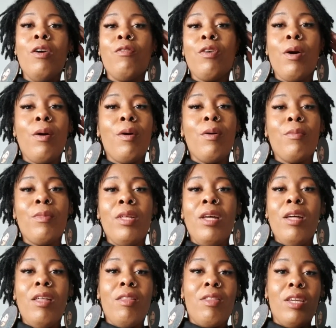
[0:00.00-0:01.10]
from
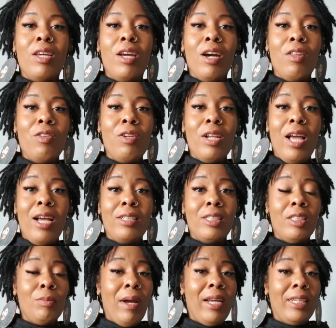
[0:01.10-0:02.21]
the other
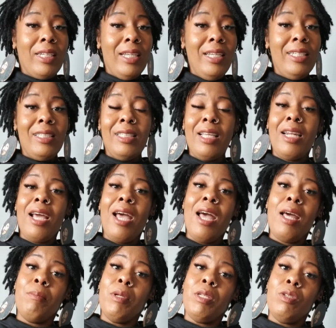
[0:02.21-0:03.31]
lashes by Kiss that I
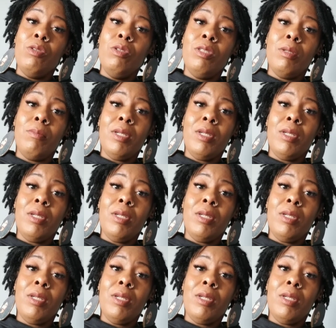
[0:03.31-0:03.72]
had been using,